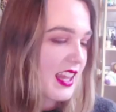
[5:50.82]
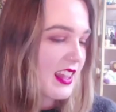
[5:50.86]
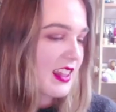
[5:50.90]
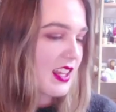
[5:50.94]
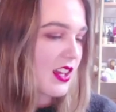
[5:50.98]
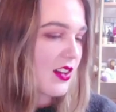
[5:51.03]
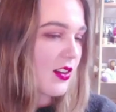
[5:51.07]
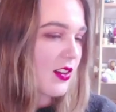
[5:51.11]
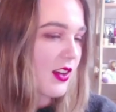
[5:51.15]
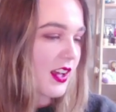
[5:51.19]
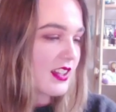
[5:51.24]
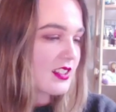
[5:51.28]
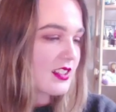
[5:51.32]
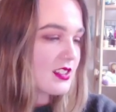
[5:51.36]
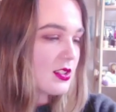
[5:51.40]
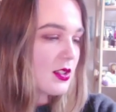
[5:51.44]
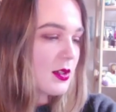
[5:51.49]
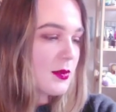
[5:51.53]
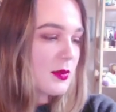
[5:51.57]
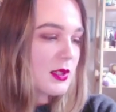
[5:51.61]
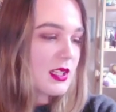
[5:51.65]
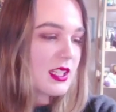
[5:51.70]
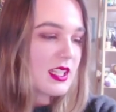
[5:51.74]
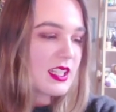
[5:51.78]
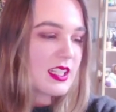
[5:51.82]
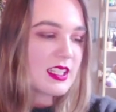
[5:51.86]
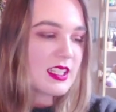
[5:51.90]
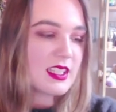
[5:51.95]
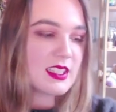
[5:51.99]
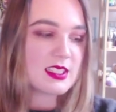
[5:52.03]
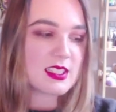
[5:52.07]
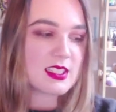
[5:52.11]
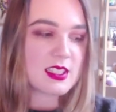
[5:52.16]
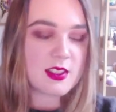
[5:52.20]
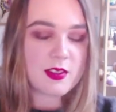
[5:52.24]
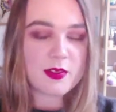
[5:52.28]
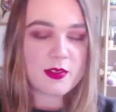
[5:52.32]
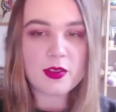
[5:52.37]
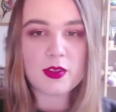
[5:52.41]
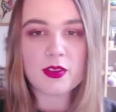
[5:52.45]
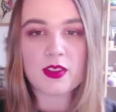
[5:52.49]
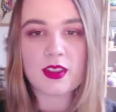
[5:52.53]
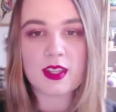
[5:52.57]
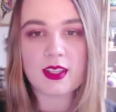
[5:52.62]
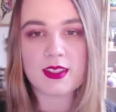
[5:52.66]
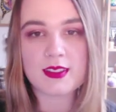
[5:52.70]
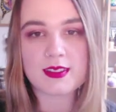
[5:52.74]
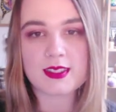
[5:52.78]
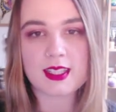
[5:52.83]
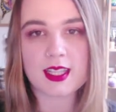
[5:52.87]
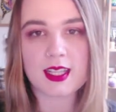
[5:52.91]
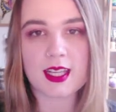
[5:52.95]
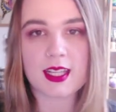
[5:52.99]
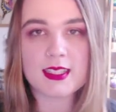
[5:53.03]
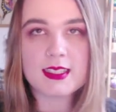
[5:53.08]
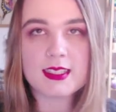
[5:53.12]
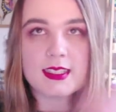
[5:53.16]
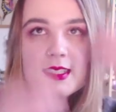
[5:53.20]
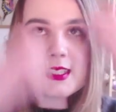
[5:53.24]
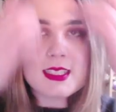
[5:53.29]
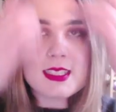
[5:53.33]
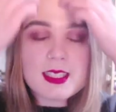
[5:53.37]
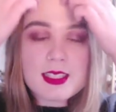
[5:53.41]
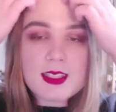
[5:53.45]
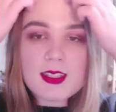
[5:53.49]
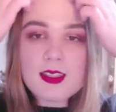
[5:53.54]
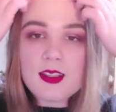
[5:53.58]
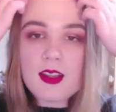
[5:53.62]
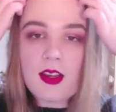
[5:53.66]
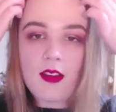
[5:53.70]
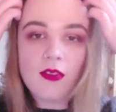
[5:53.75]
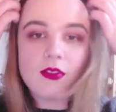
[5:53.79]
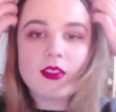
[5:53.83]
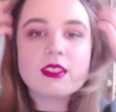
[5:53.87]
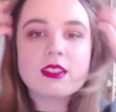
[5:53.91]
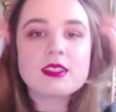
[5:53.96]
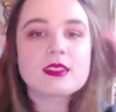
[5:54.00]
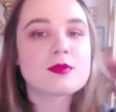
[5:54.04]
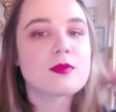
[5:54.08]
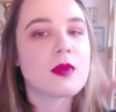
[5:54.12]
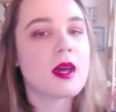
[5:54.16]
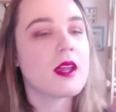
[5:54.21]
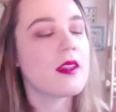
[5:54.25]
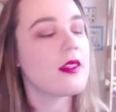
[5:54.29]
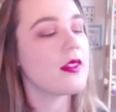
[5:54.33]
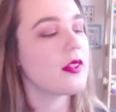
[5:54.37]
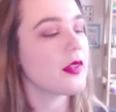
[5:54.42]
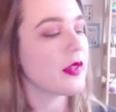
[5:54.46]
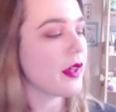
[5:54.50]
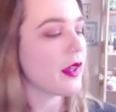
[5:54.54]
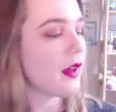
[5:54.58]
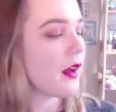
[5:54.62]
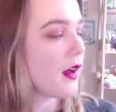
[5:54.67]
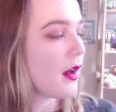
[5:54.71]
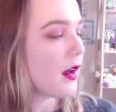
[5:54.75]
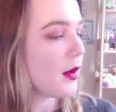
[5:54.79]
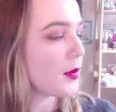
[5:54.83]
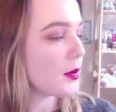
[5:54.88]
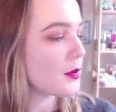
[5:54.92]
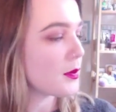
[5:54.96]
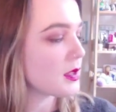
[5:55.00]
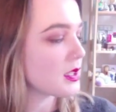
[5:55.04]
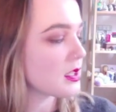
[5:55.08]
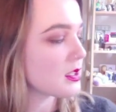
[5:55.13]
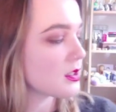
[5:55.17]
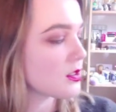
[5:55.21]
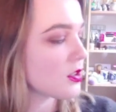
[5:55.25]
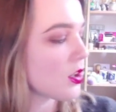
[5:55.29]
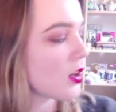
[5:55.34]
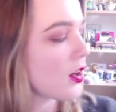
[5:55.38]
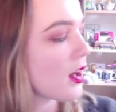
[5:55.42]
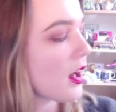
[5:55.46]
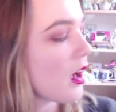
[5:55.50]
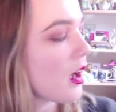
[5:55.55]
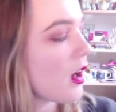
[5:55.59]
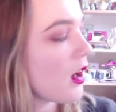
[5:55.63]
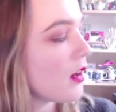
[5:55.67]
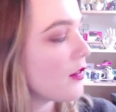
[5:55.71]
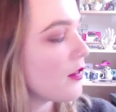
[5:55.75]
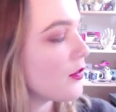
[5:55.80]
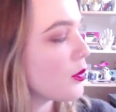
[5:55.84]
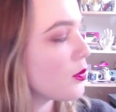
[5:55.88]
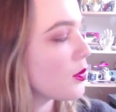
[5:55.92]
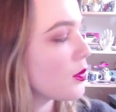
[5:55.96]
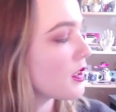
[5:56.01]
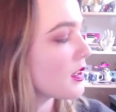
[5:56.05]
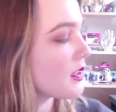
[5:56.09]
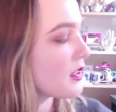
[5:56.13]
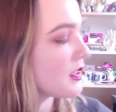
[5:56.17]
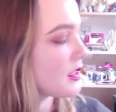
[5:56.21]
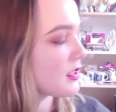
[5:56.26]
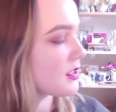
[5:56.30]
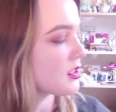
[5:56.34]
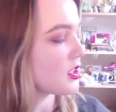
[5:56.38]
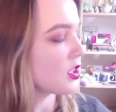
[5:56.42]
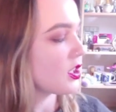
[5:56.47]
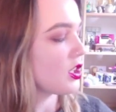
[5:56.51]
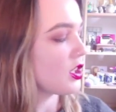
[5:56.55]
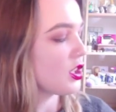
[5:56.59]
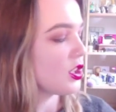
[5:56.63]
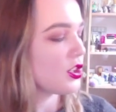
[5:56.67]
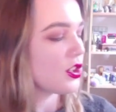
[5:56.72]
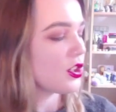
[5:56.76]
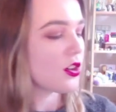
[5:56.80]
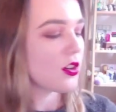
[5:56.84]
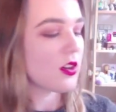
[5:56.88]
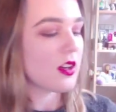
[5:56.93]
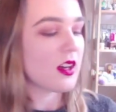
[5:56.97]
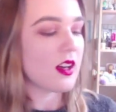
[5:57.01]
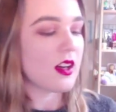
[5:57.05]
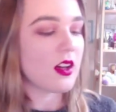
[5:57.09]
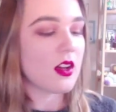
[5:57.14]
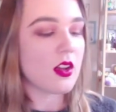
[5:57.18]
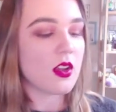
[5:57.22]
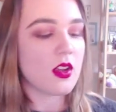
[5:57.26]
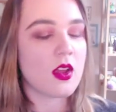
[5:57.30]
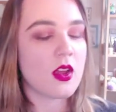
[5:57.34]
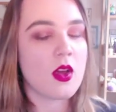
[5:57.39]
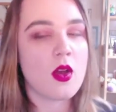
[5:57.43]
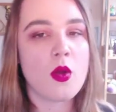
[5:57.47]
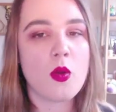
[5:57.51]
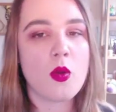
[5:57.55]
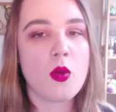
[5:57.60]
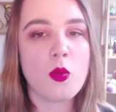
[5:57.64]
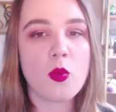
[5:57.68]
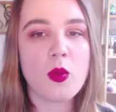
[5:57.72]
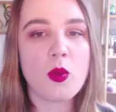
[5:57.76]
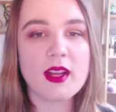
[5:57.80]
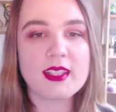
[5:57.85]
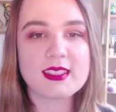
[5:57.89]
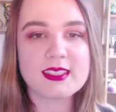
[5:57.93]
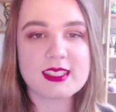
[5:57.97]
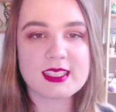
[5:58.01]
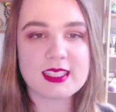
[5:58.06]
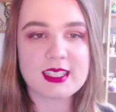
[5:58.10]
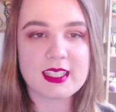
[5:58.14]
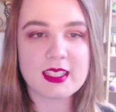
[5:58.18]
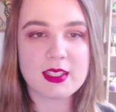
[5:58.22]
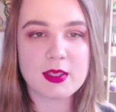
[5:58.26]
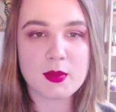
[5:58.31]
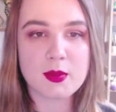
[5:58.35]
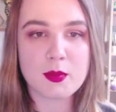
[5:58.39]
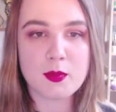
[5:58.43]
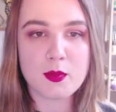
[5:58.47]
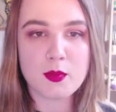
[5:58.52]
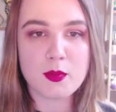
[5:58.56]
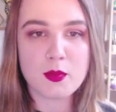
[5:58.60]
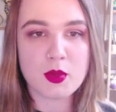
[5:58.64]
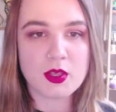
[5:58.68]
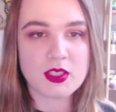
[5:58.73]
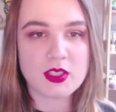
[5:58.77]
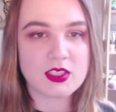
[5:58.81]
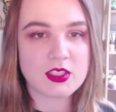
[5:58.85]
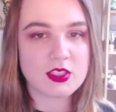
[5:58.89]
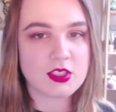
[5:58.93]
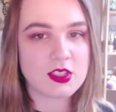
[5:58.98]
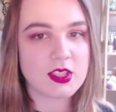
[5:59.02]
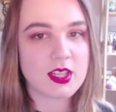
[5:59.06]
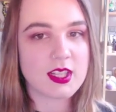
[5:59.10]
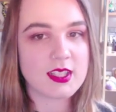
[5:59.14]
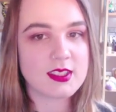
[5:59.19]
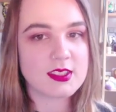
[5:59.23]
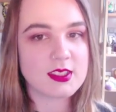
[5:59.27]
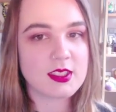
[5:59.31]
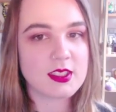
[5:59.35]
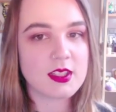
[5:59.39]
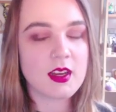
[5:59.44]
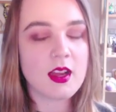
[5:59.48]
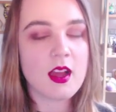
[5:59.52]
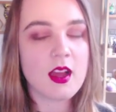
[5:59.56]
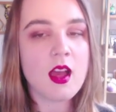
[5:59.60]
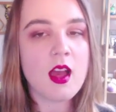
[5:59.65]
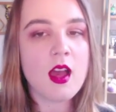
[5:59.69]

Okay, so I'm going to get into the few things that I didn't love this month. I'm going to start off with this Curel Wet Skin Moisturizer.